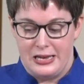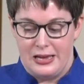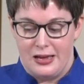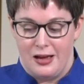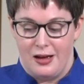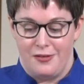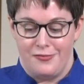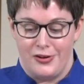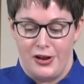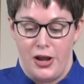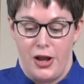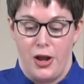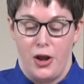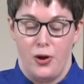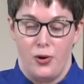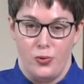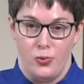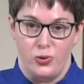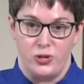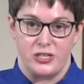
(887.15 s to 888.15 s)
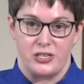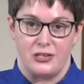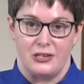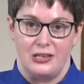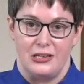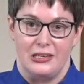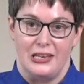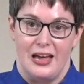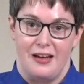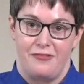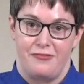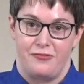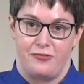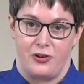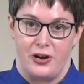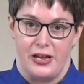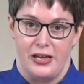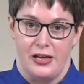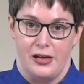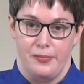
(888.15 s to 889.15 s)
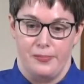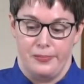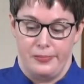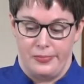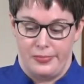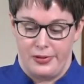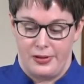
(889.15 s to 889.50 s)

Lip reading: of a note left for him